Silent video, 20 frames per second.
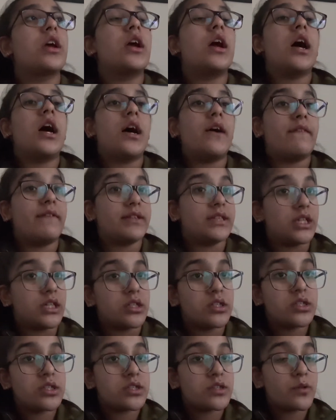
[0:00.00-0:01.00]
I have a
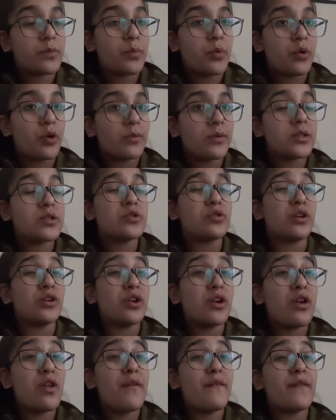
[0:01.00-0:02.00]
dentist appointment, so I don't
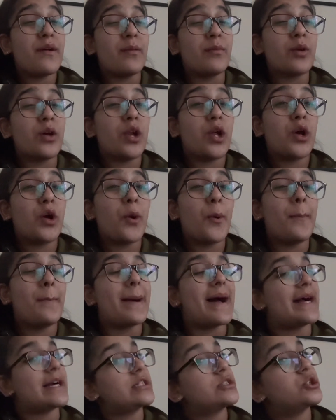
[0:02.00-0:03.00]
know if I'm gonna go
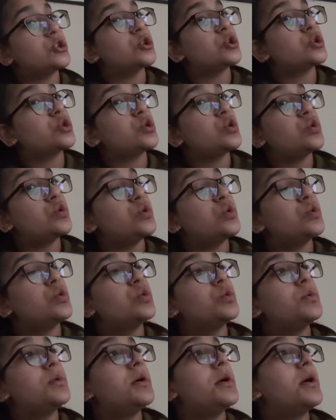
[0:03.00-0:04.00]
back to
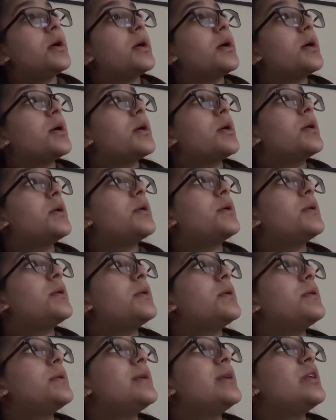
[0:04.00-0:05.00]
school
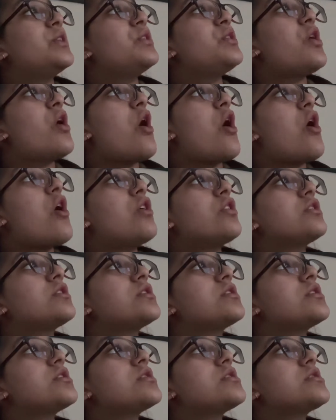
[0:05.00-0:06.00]
or
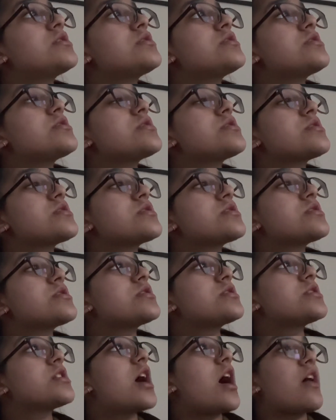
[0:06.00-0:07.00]
not.
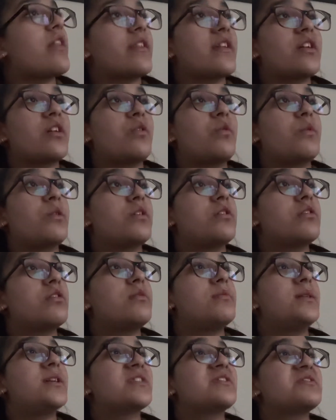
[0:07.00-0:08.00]
I think I will go
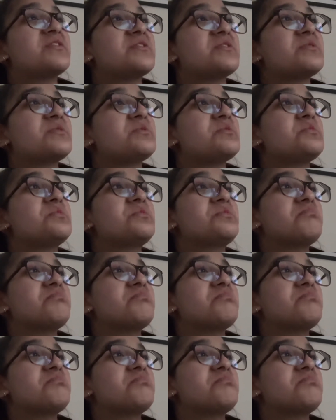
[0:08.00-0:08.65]
back to school.